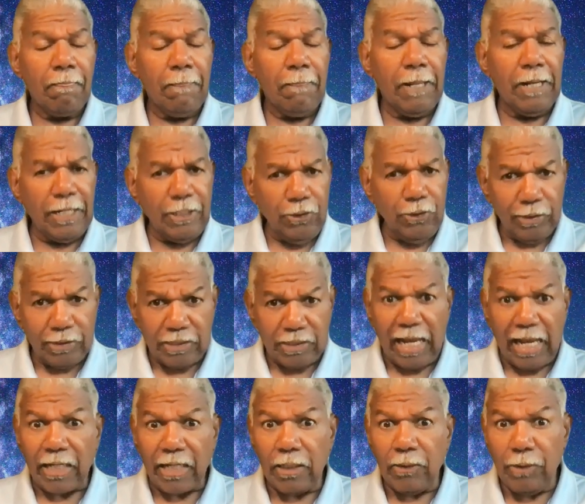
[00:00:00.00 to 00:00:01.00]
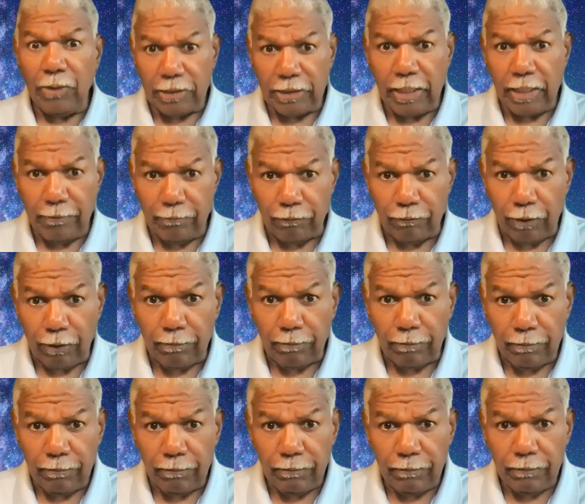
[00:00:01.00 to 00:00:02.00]
And I knew exactly where it came from.
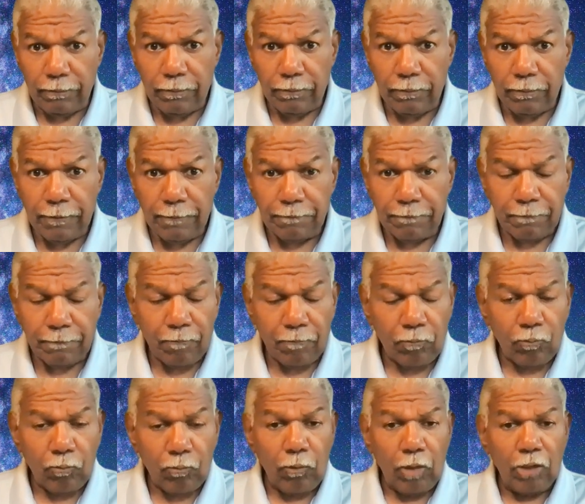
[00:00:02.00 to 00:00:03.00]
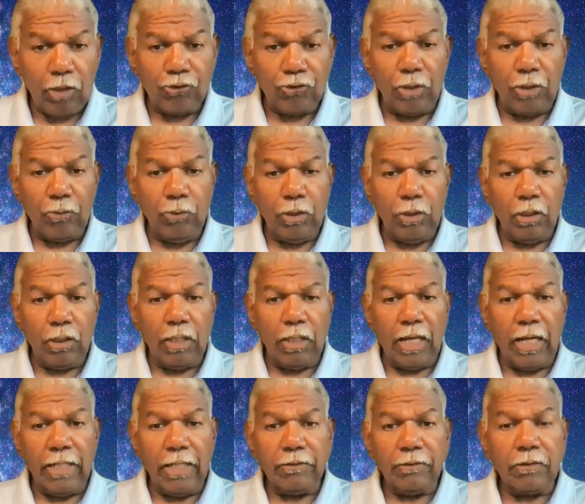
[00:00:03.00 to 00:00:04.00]
So I went
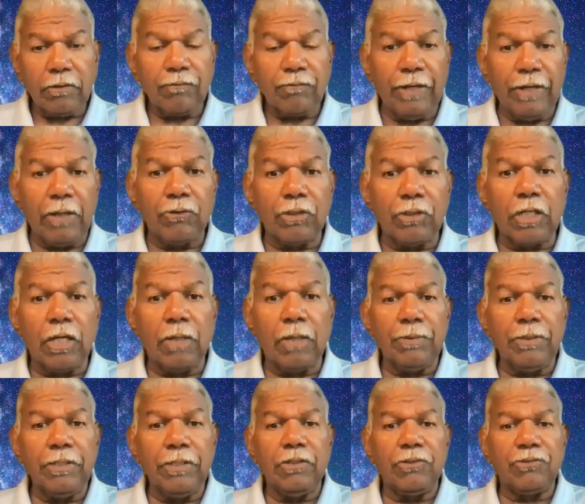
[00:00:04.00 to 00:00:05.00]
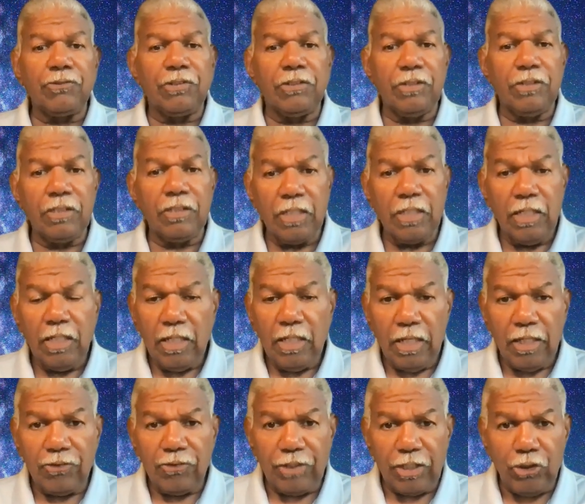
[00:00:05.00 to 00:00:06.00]
online, found the company that sent it,
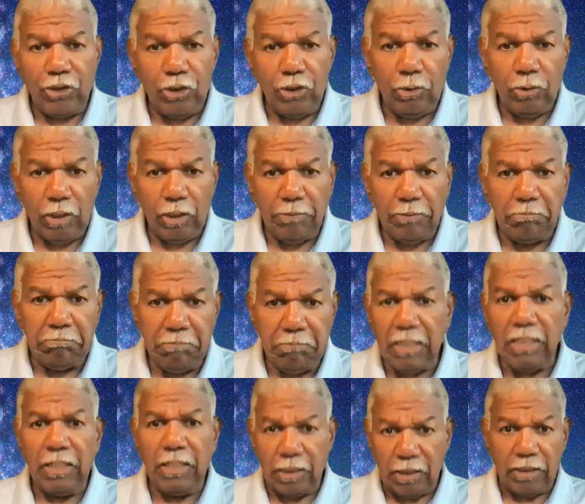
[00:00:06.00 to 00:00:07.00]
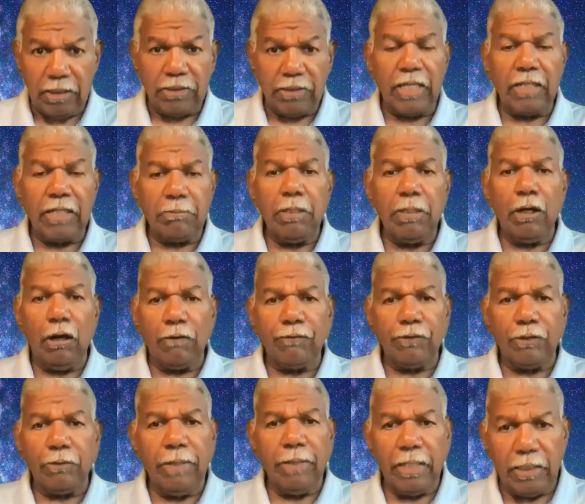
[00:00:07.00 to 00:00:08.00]
and said, You will immediately take me
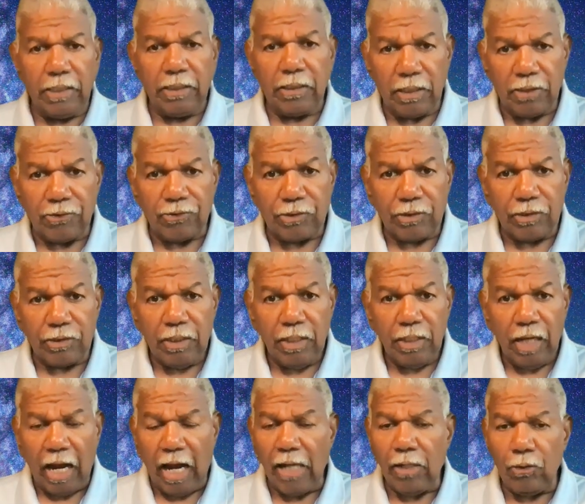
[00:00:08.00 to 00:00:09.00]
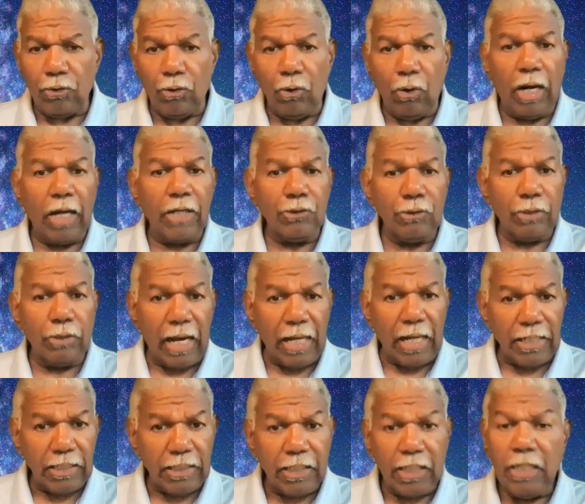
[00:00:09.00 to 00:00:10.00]
off your mailing list. I don't know how you
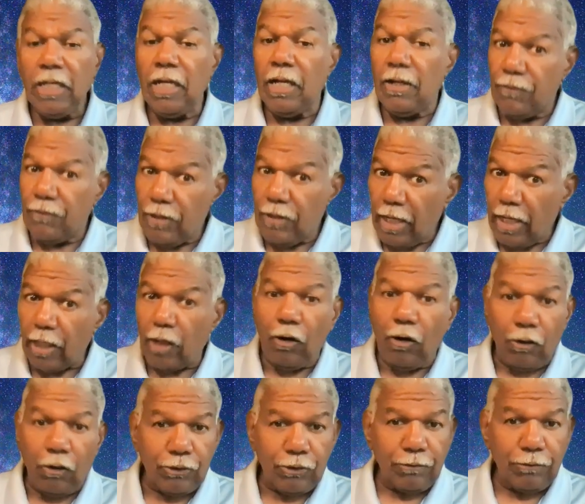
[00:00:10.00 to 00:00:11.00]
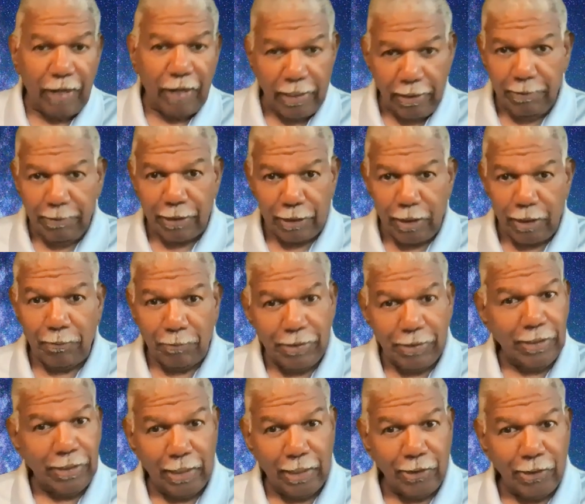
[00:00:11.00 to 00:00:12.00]
got it. Then I called the vitamin
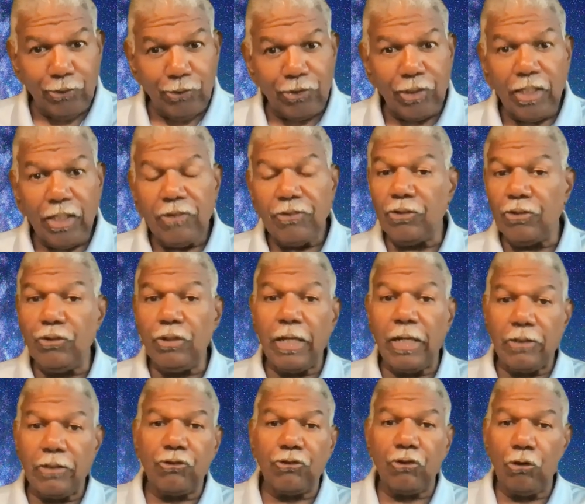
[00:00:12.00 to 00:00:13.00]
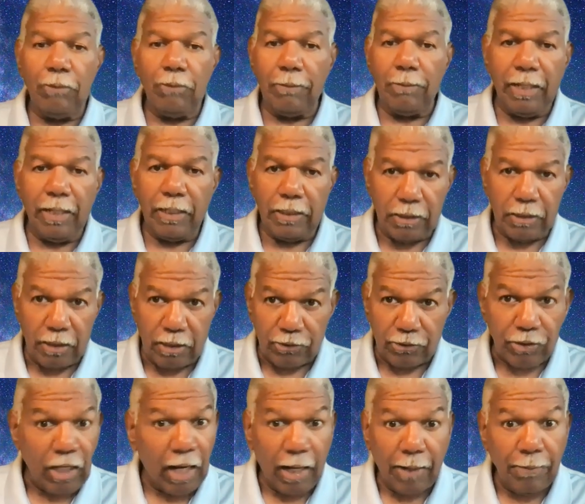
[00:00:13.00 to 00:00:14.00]
company that I used, said, You guys sold my mailing
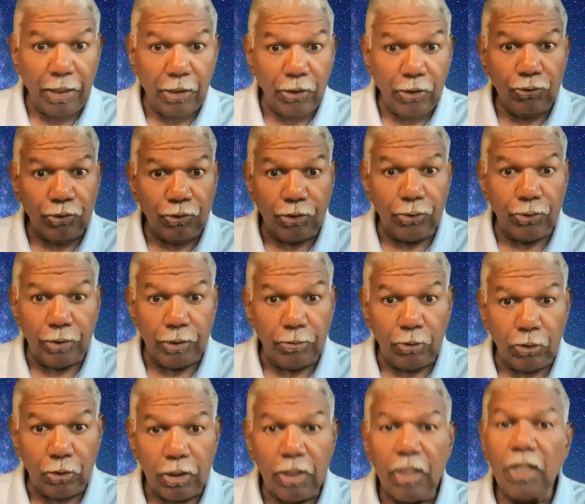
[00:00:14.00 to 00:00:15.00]
list. I'm not using you anymore.